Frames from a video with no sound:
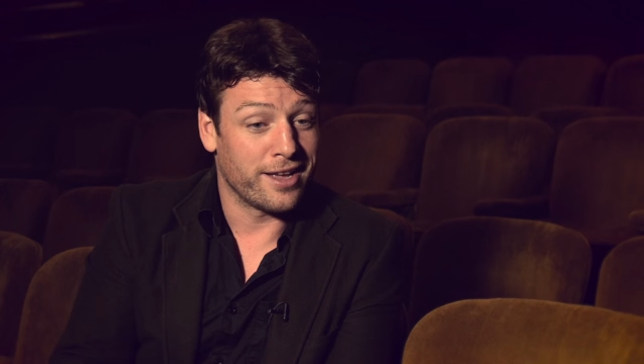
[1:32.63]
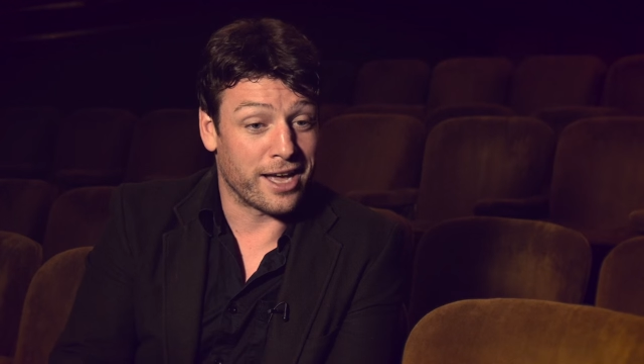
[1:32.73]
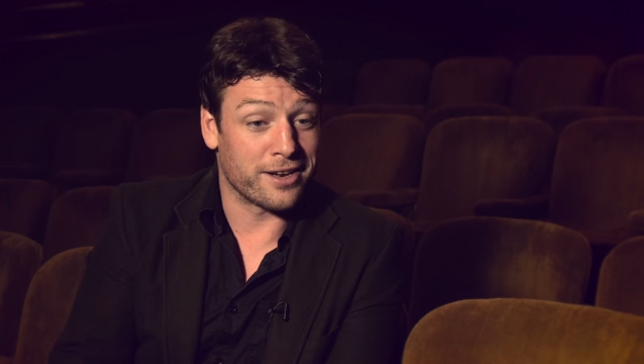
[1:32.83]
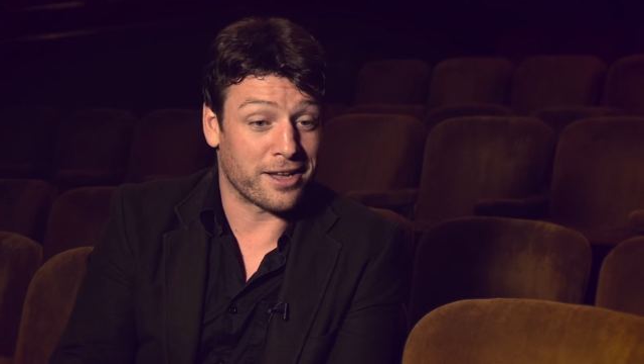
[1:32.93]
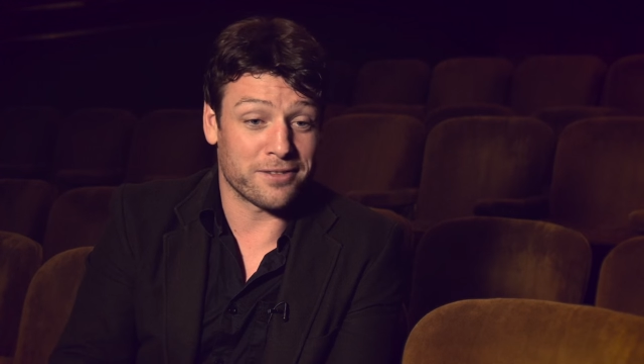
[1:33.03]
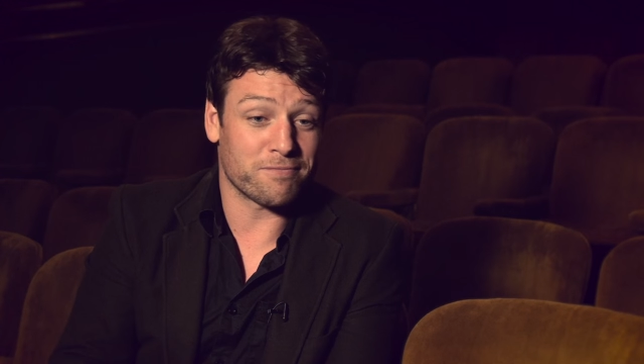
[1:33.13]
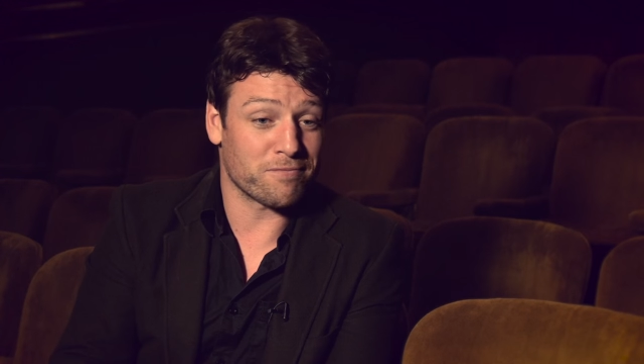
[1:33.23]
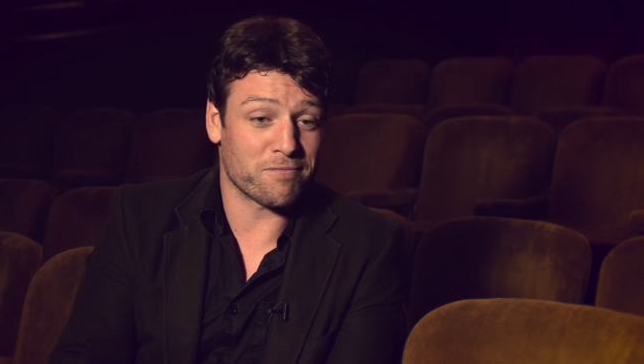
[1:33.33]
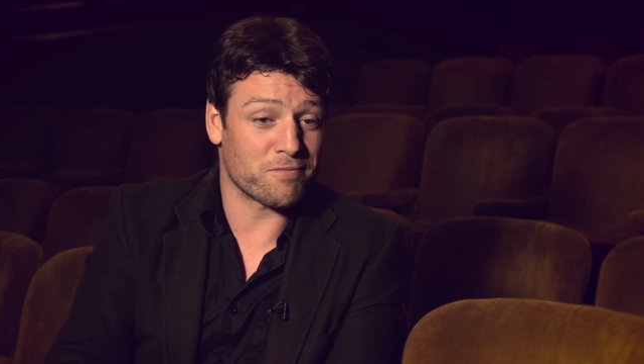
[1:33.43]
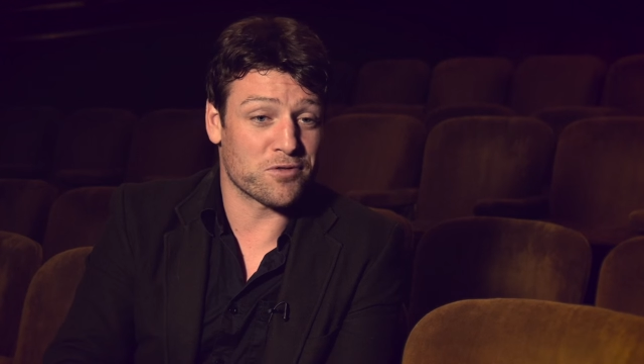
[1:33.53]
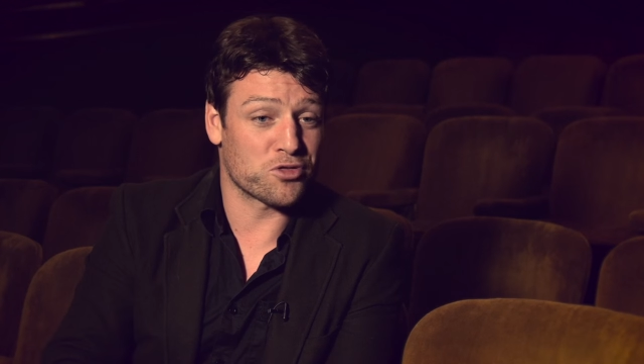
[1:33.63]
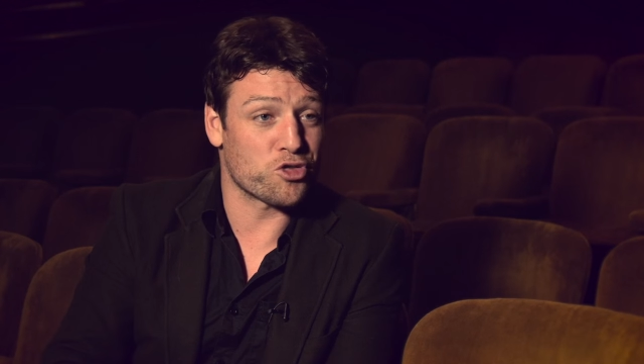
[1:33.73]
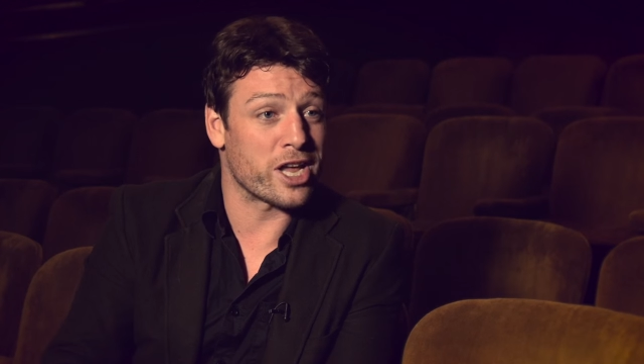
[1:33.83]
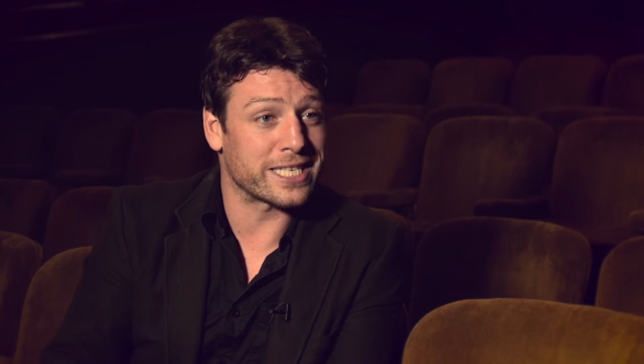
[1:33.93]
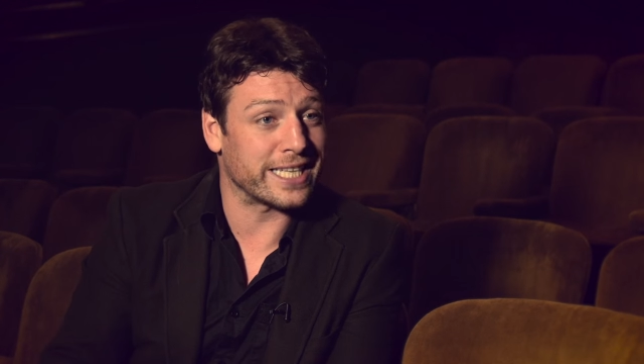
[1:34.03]
And
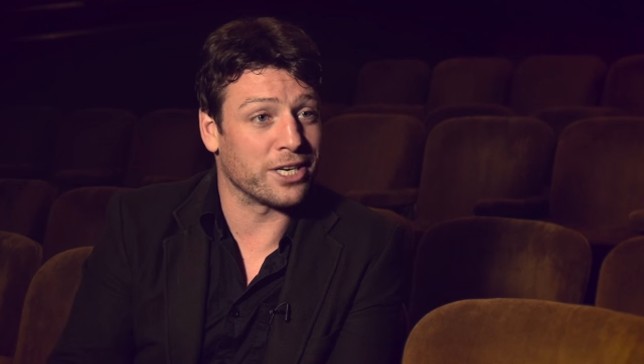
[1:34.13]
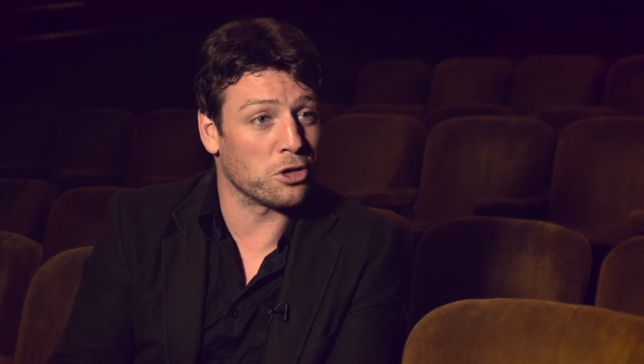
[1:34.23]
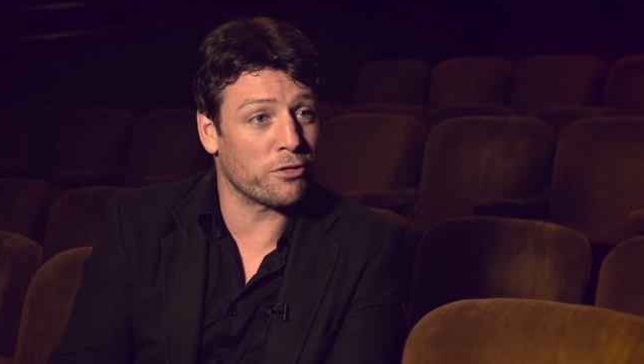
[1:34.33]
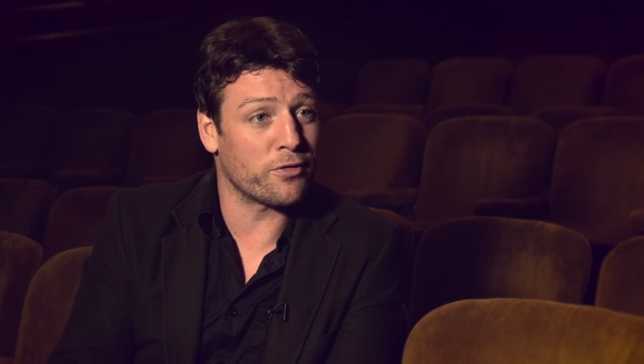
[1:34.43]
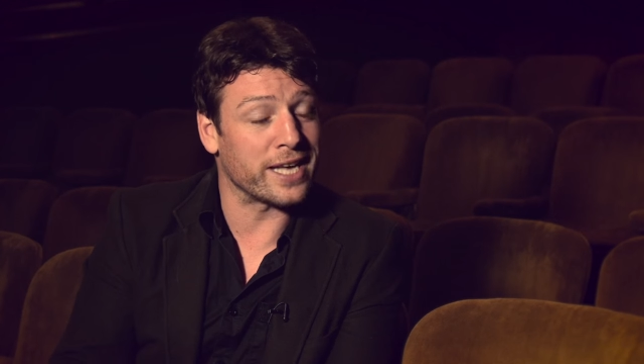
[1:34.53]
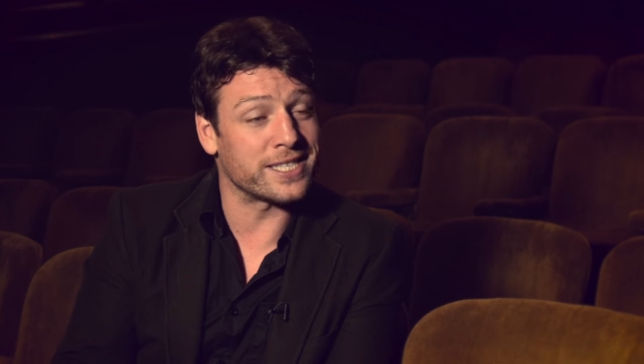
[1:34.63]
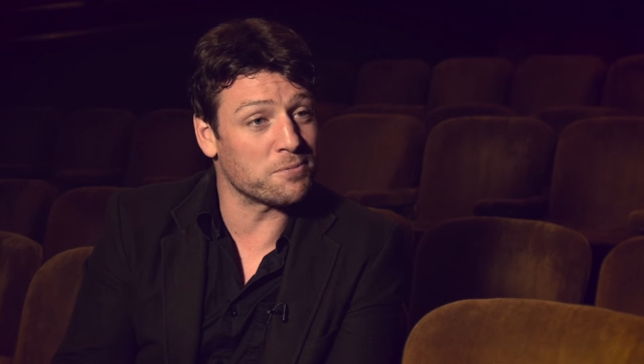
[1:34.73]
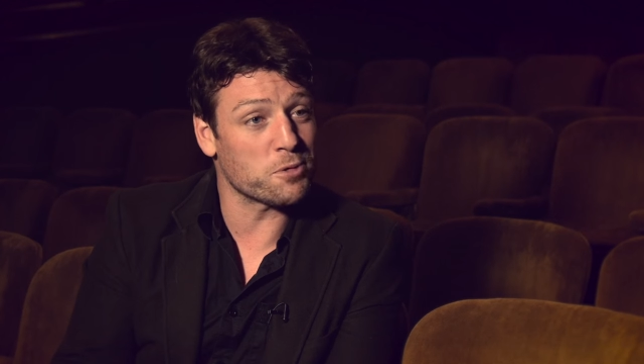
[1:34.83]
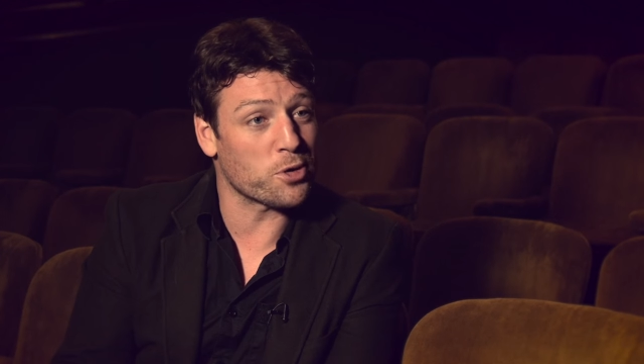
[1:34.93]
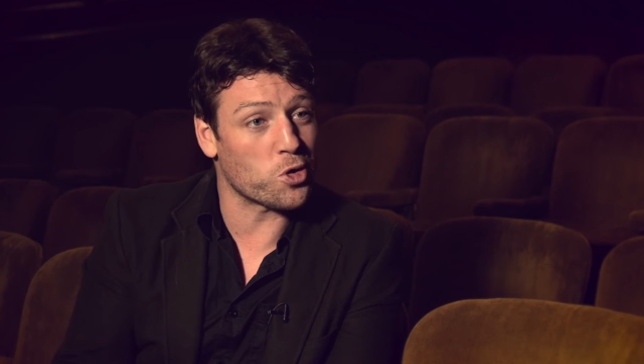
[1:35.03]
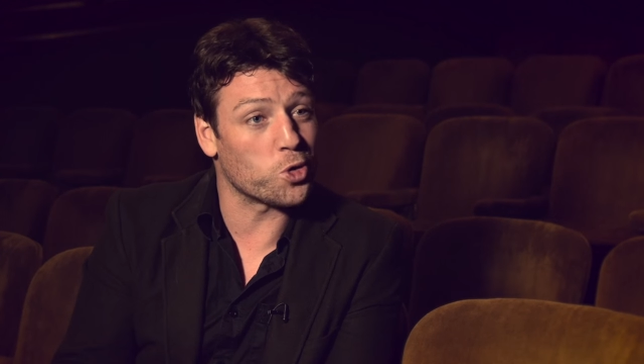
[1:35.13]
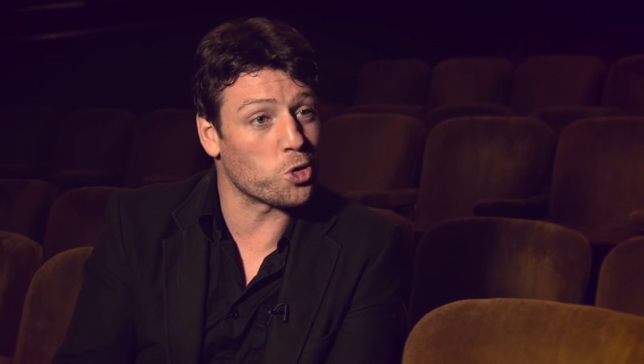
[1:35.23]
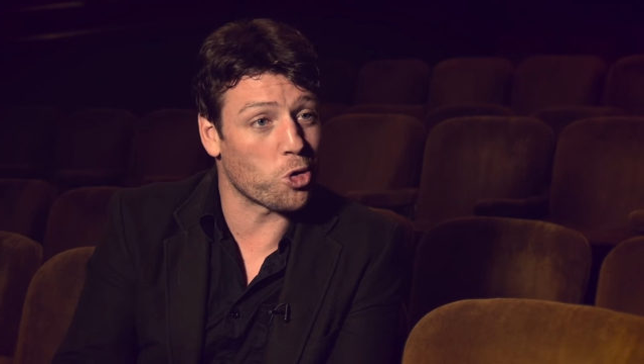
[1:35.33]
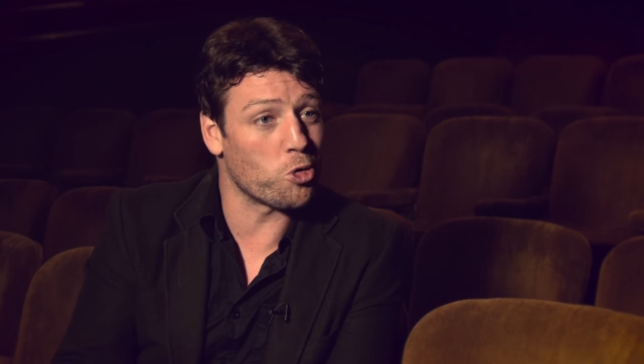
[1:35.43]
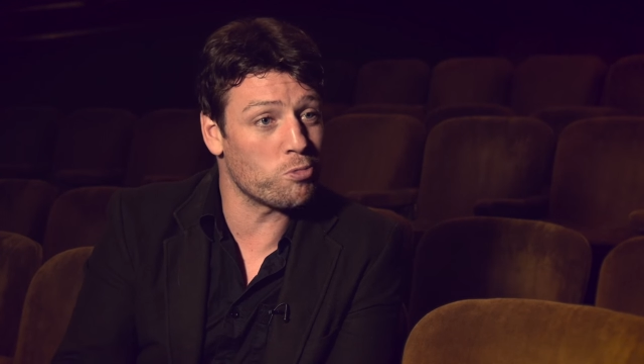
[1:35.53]
strangely enough, I seem to be going
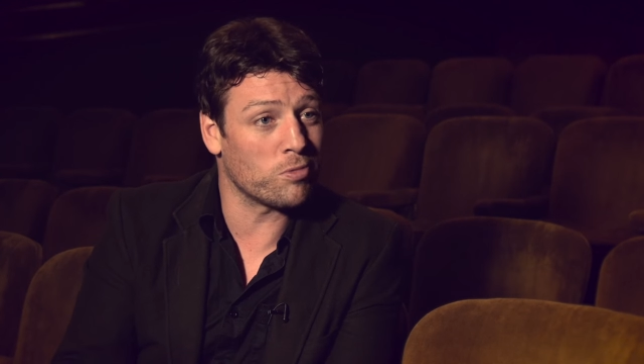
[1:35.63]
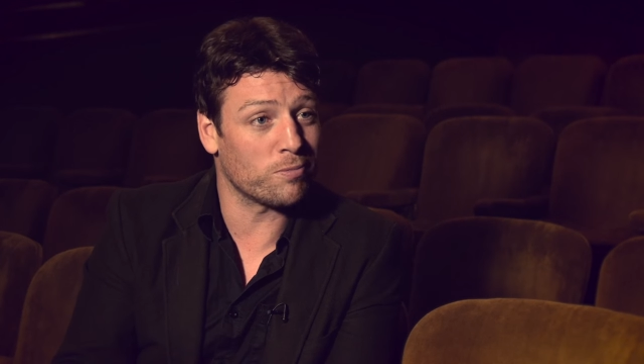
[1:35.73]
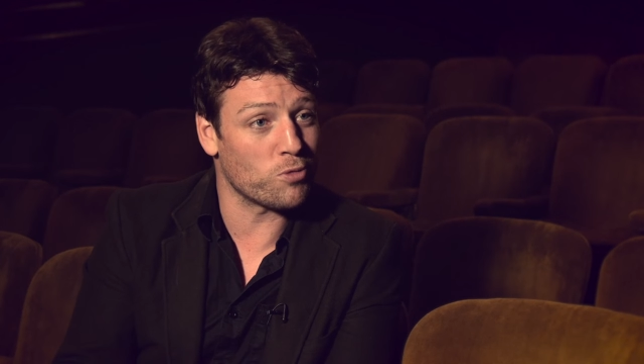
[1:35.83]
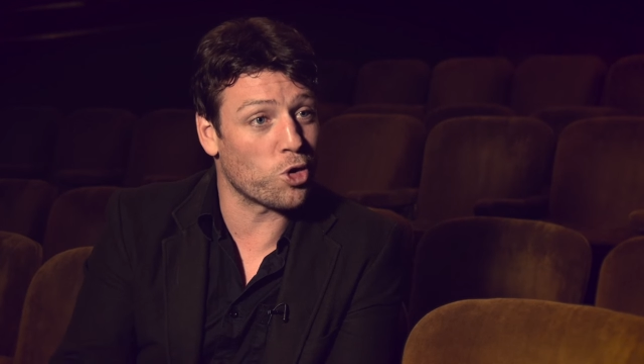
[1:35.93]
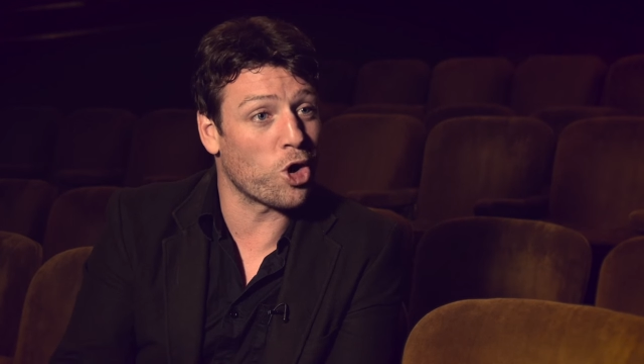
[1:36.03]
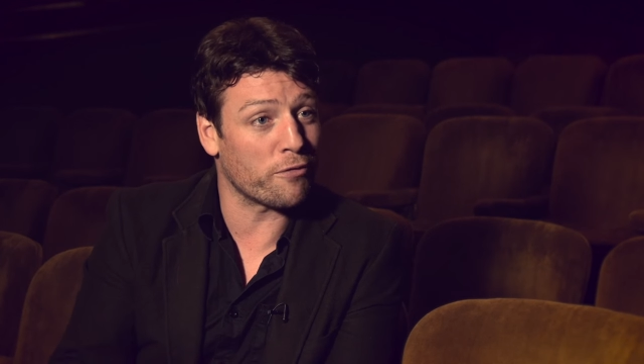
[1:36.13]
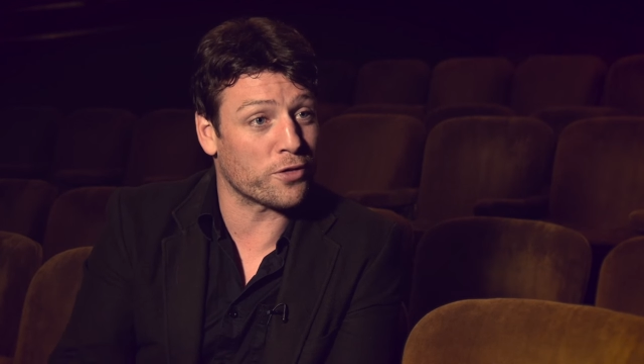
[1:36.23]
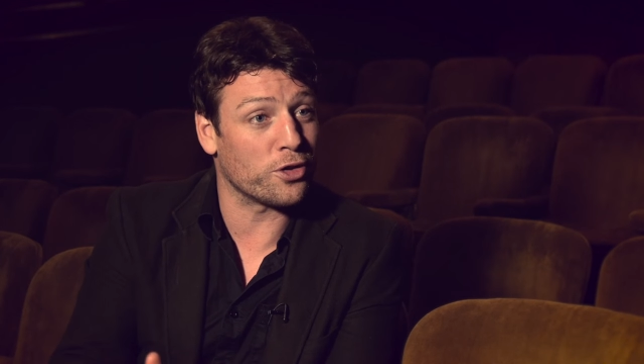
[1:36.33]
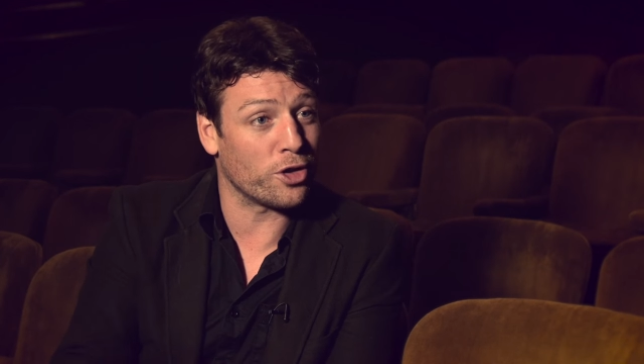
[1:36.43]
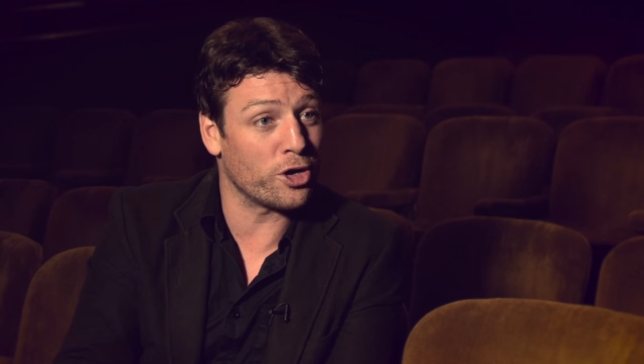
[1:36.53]
home more often